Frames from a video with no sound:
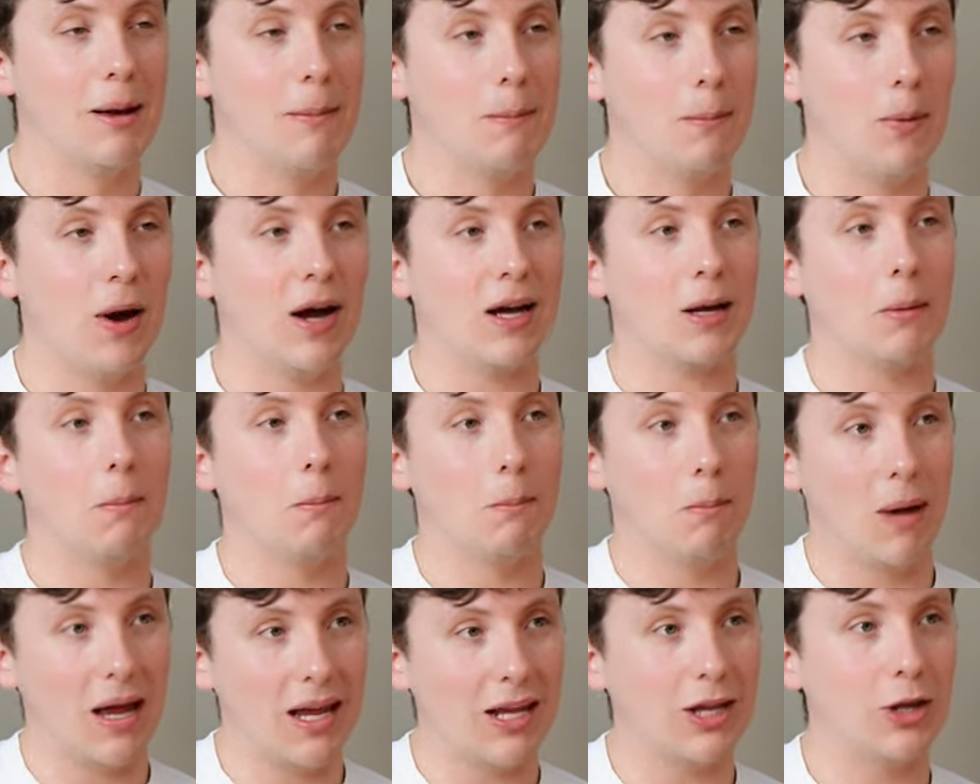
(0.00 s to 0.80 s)
but I
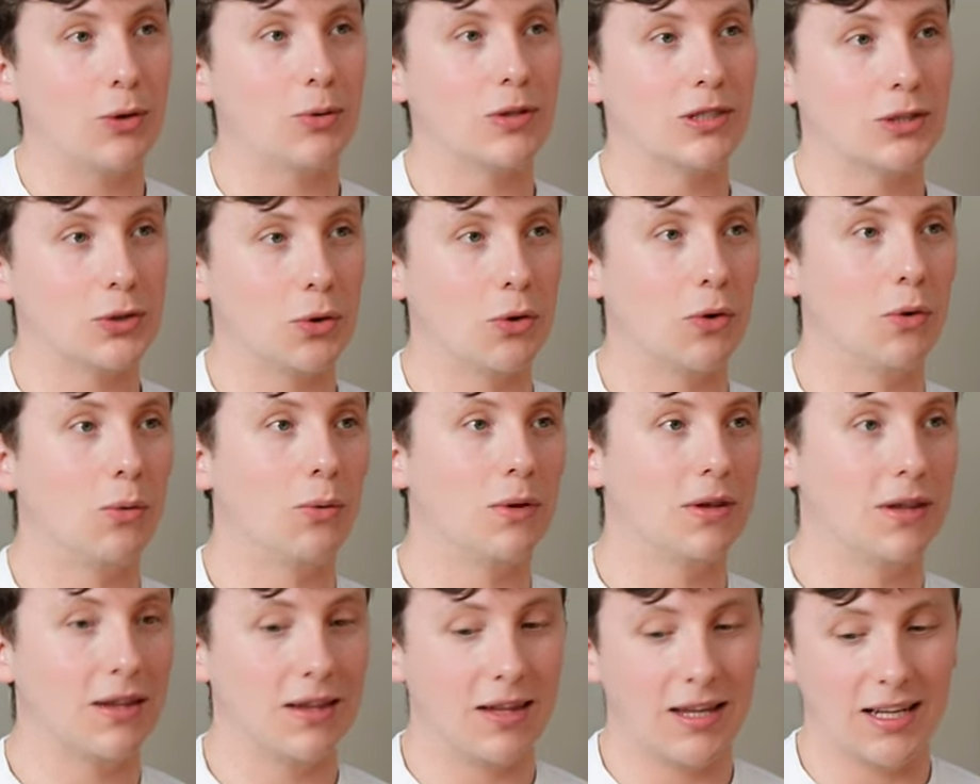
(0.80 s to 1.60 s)
can make you a store
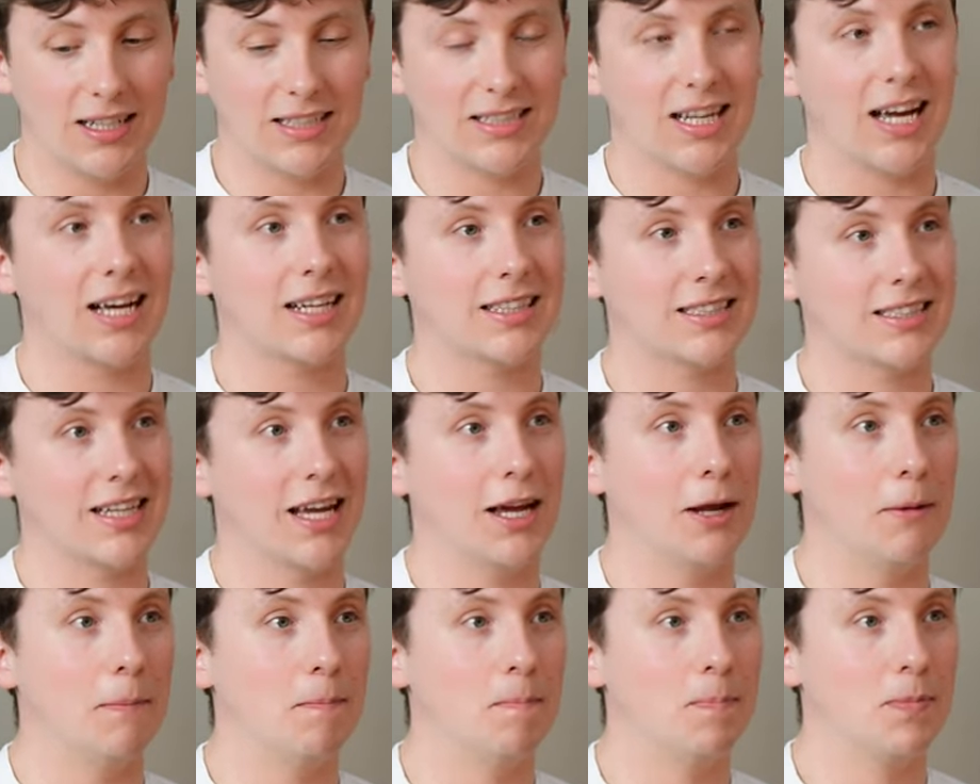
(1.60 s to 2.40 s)
the exact
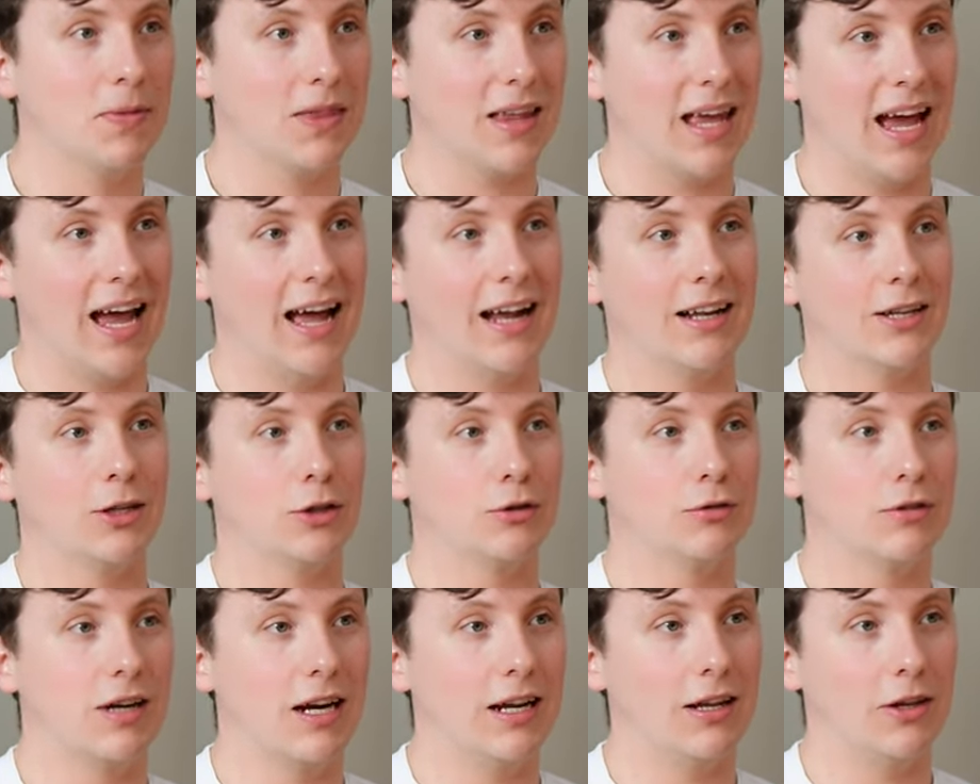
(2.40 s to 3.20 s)
same and
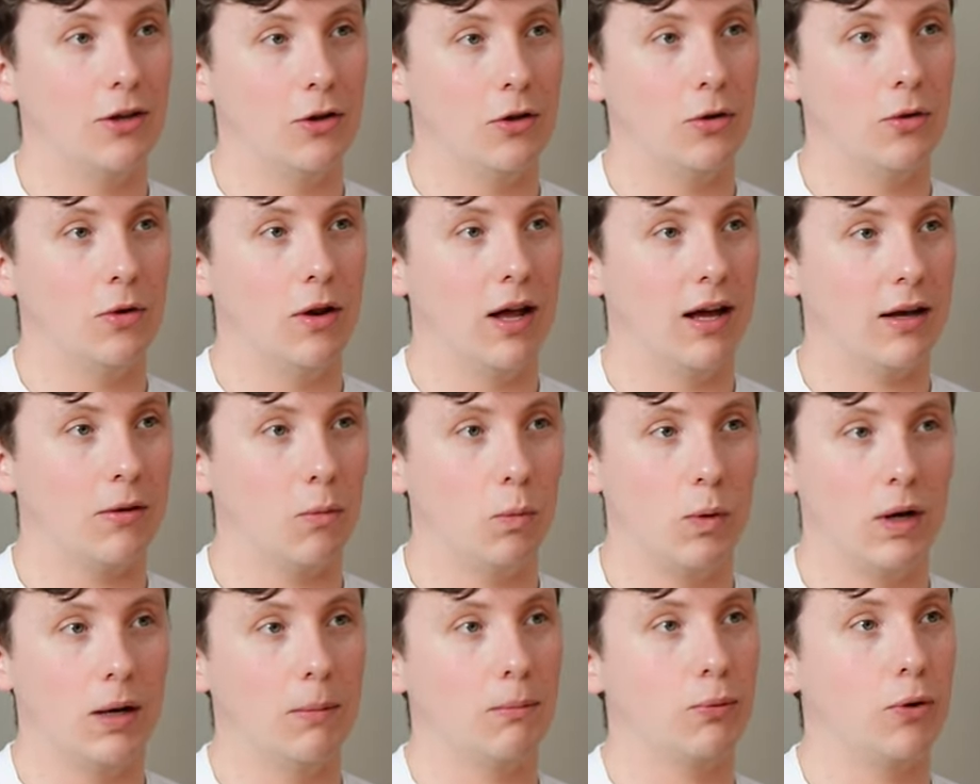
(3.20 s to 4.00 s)
create you
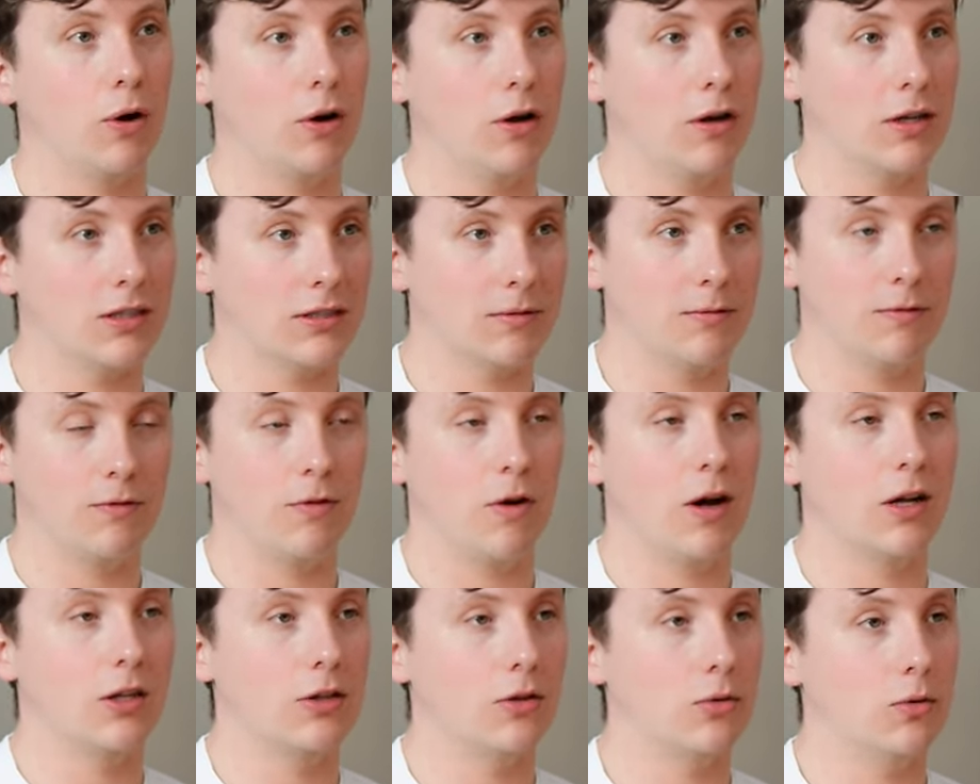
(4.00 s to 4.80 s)
like winning products and
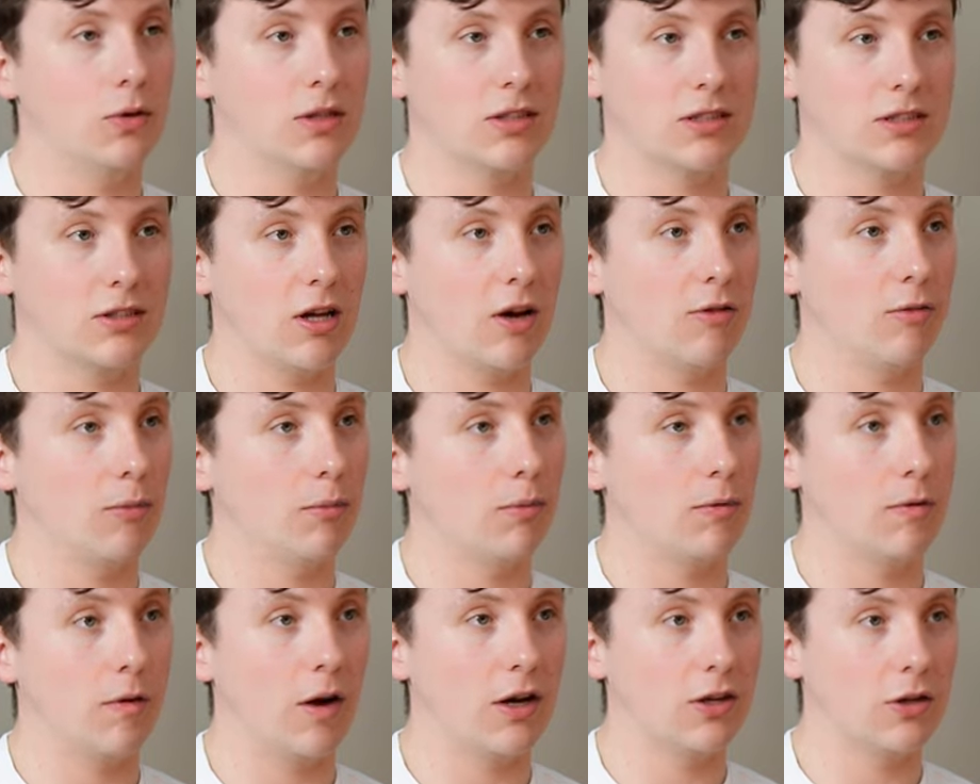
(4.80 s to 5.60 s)
find you all this stuff and
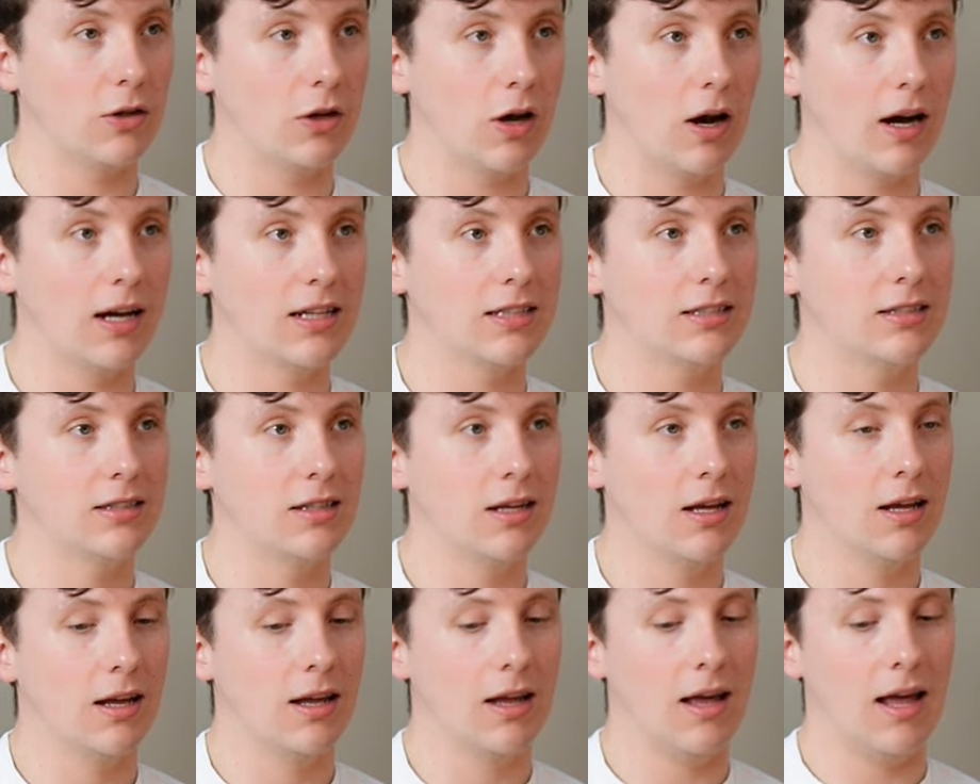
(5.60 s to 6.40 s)
provide you guides.
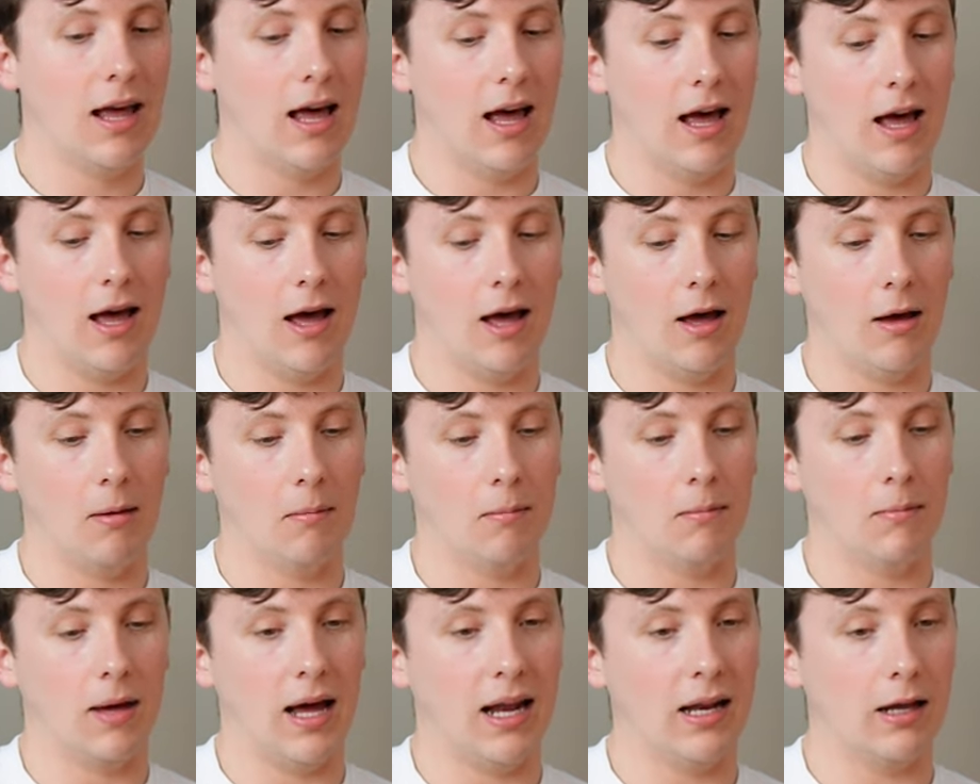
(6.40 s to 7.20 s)

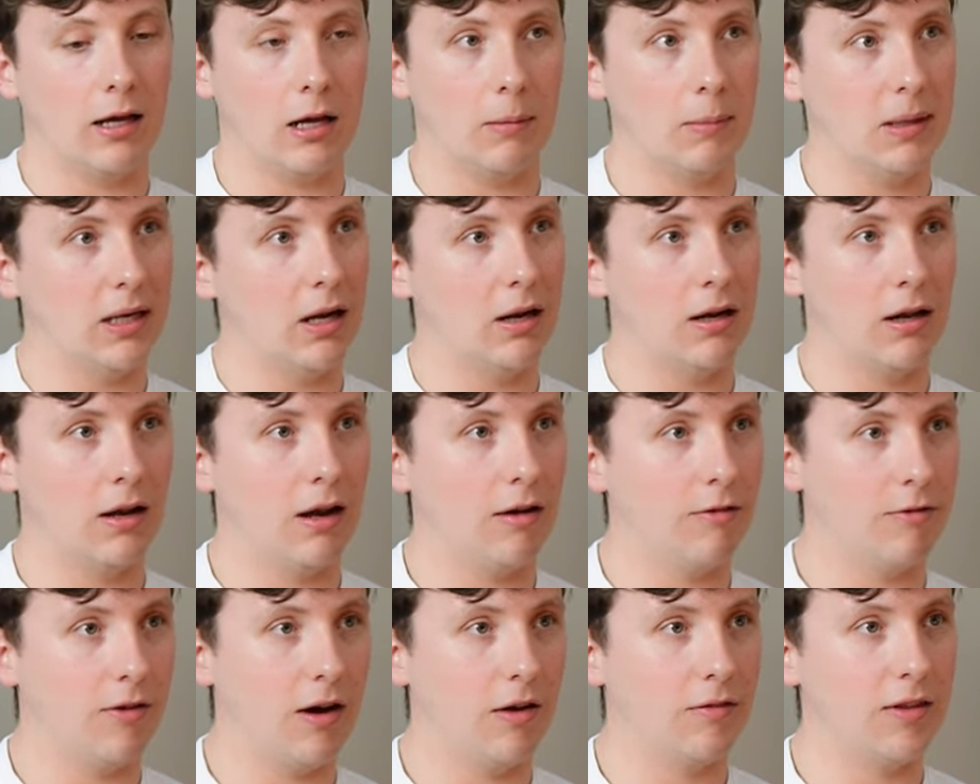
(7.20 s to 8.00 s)
And it can be done in
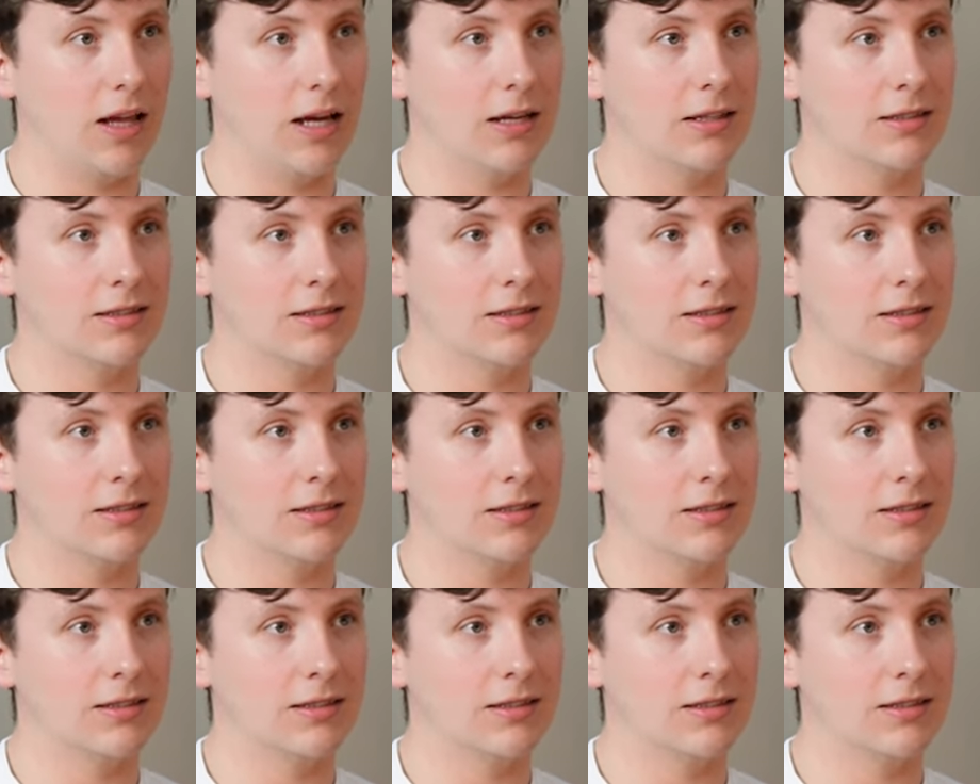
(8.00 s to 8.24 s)
like 5 days.